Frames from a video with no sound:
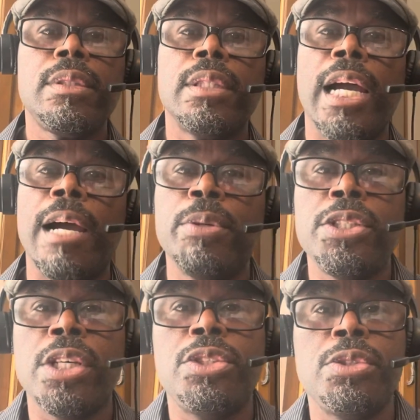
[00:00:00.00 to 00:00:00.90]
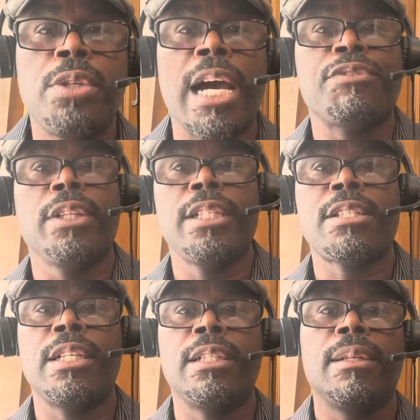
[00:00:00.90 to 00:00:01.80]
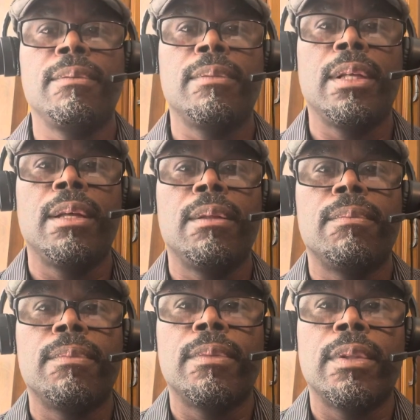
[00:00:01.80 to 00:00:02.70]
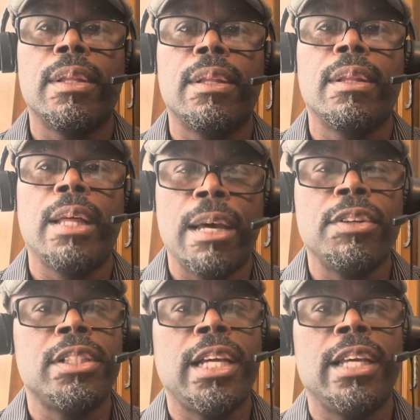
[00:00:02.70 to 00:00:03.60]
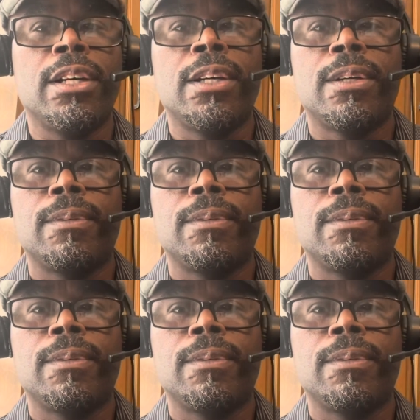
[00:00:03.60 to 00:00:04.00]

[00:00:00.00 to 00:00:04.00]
I appreciate you guys for listening. Have a good day, y'all.